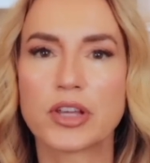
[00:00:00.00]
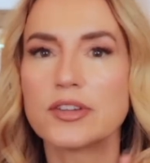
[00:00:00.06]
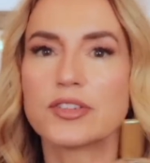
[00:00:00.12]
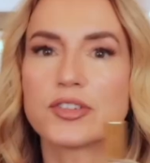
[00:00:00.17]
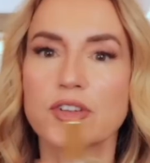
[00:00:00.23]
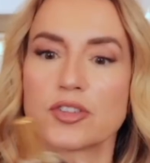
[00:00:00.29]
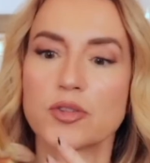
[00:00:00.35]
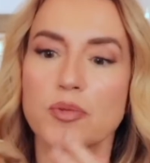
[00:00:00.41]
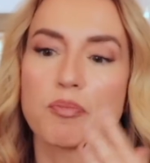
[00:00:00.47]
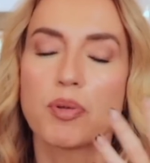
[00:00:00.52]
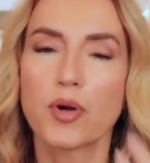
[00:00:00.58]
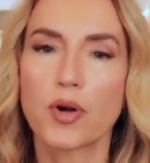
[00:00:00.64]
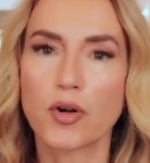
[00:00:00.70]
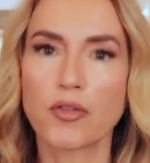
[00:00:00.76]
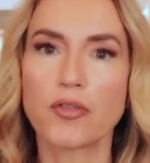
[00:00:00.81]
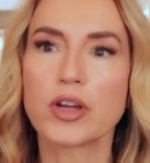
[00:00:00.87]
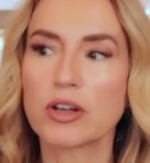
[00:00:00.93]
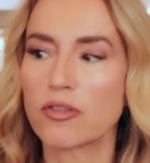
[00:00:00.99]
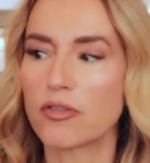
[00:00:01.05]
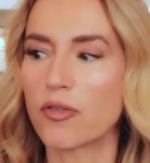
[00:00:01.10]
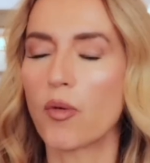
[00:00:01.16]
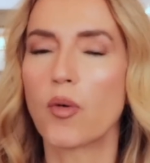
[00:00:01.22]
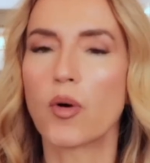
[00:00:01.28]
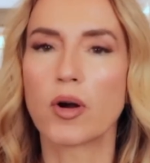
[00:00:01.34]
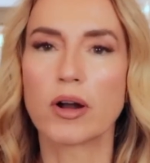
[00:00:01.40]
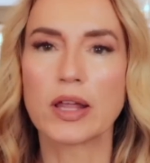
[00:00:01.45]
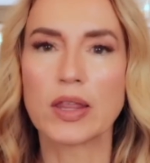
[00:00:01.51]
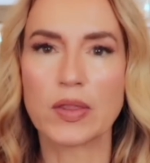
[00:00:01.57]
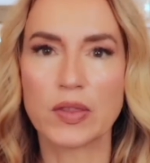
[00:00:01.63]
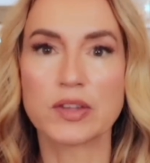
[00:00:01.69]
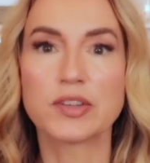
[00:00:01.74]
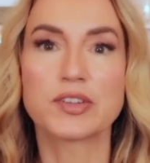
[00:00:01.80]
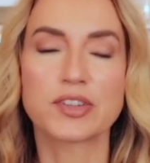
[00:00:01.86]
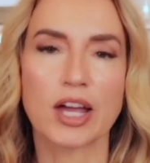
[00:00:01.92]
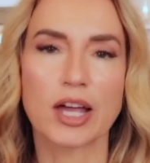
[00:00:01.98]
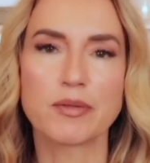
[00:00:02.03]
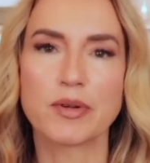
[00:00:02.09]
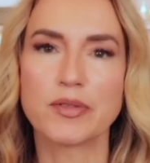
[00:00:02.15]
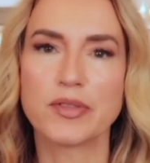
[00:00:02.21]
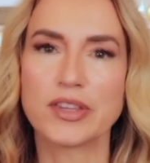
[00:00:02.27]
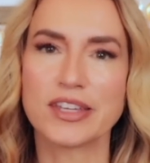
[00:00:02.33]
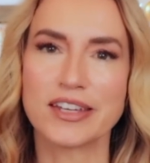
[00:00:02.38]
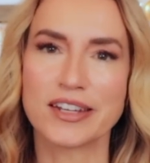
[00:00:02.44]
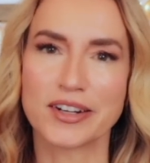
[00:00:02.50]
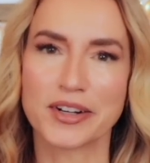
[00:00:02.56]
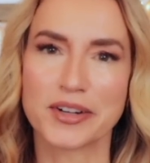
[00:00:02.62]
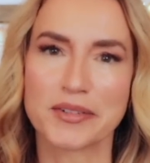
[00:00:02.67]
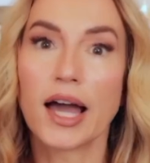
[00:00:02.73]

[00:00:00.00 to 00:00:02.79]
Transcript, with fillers: It's just perfect for this time of the year.